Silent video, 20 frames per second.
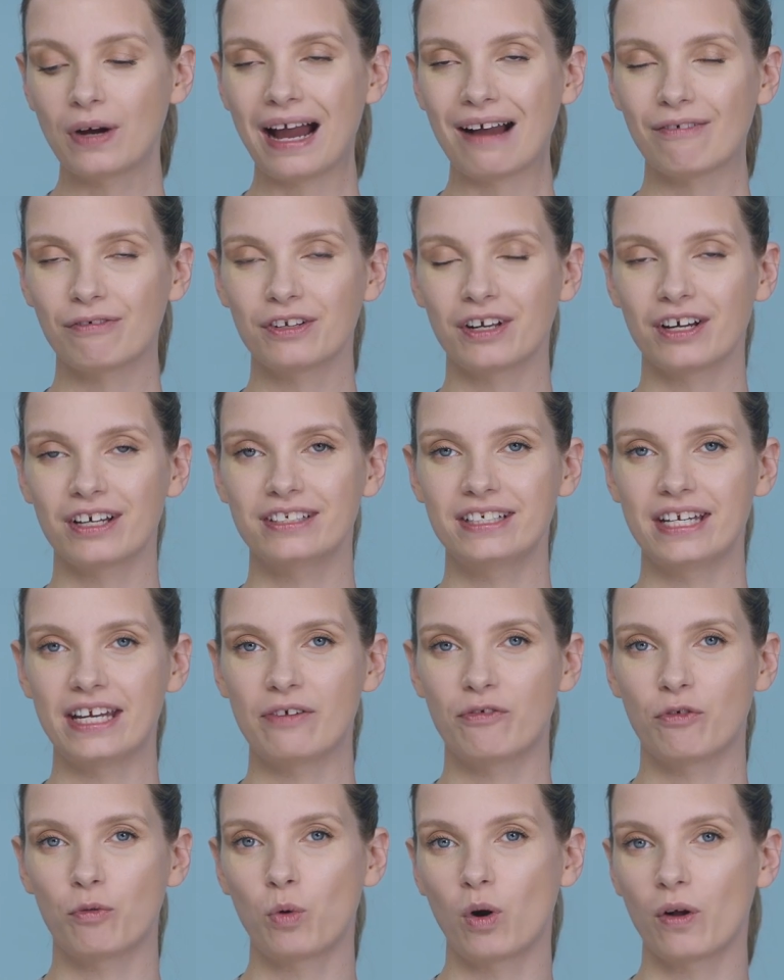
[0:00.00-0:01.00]
have an
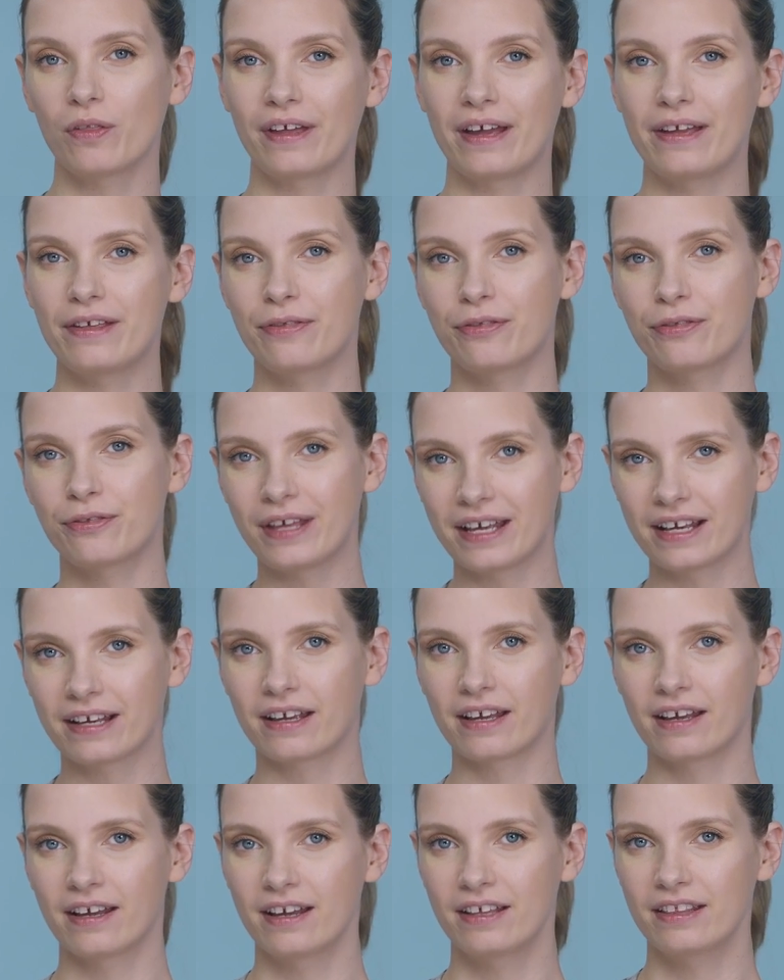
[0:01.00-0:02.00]
idea of what they
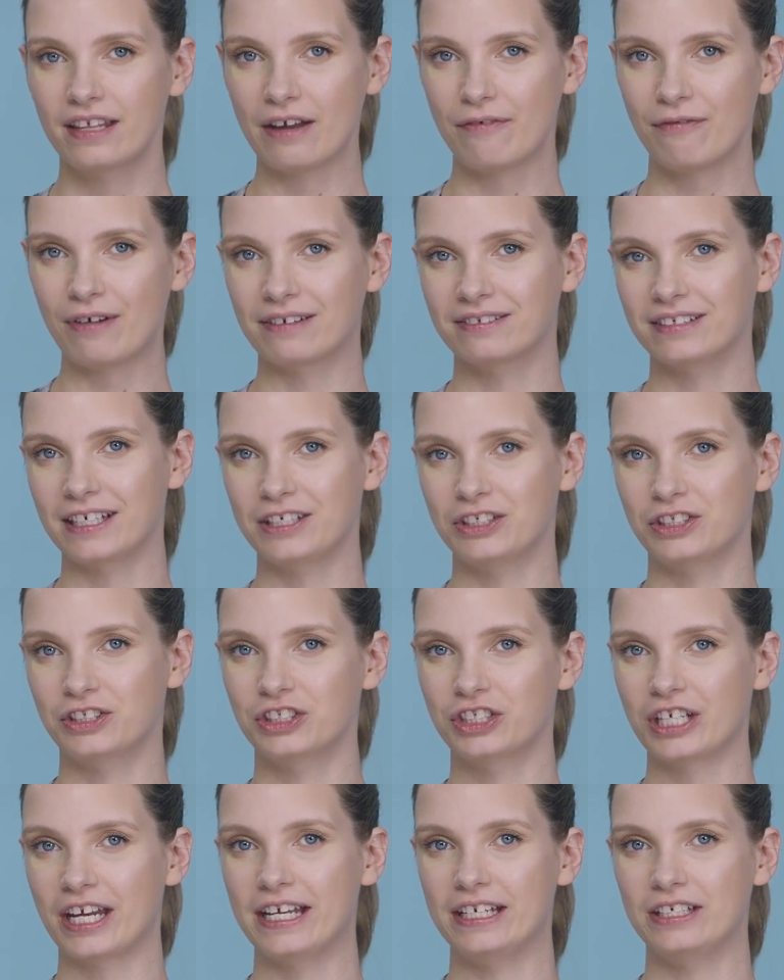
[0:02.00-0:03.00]
think their foundation
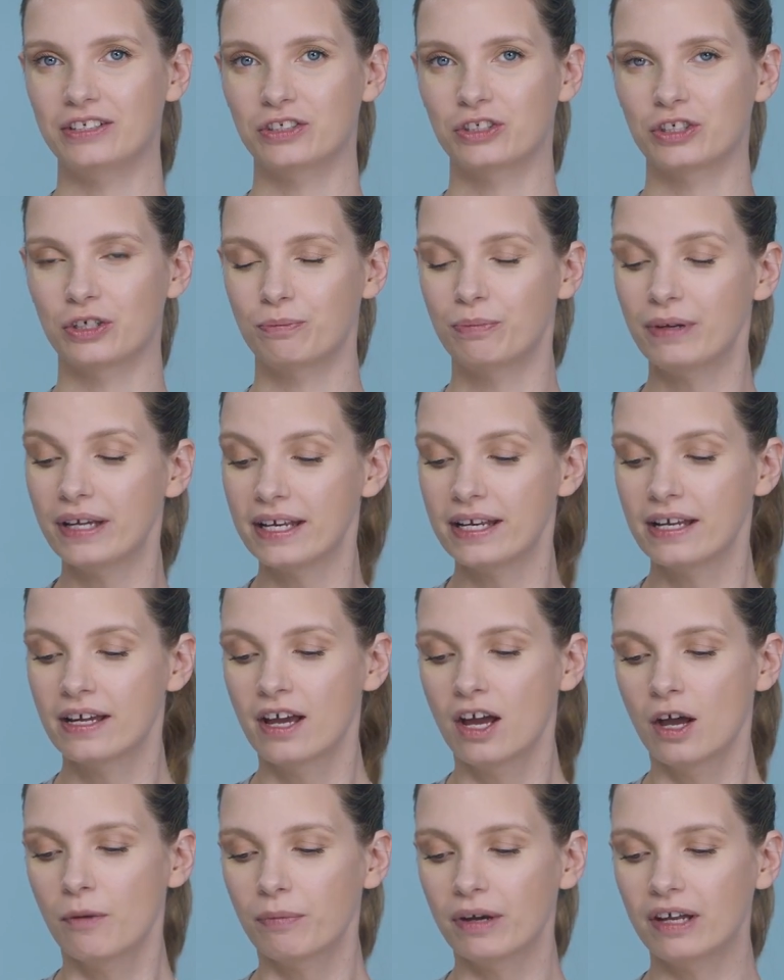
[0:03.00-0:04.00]
shade should be,
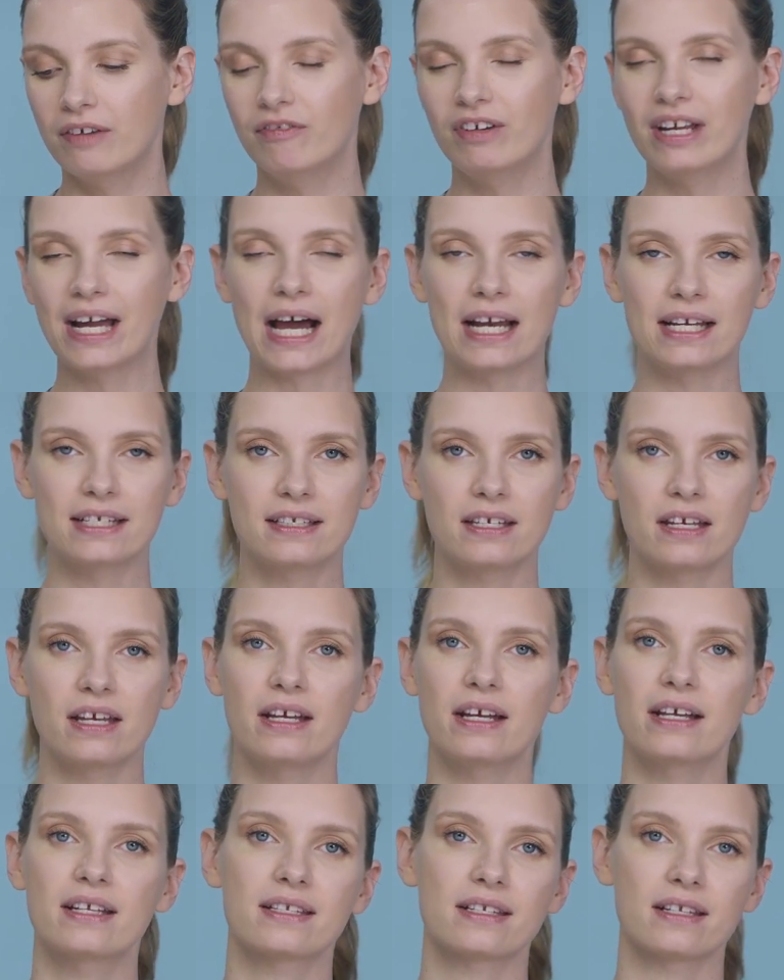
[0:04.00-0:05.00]
but in
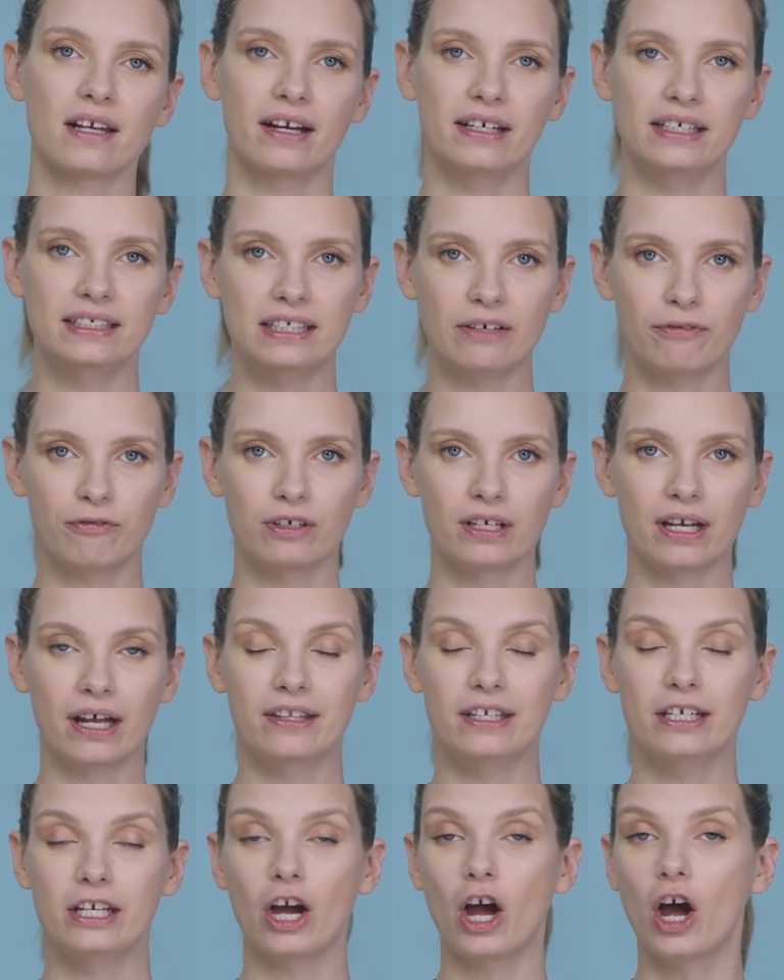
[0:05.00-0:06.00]
reality it's slightly different,
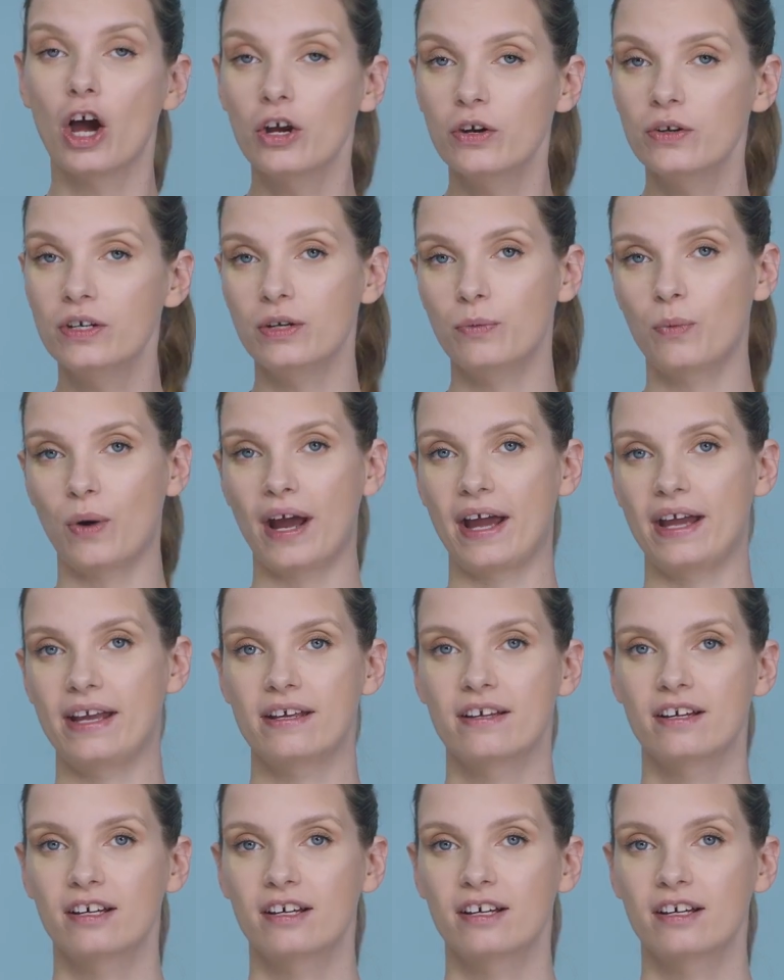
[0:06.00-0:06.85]
and the only way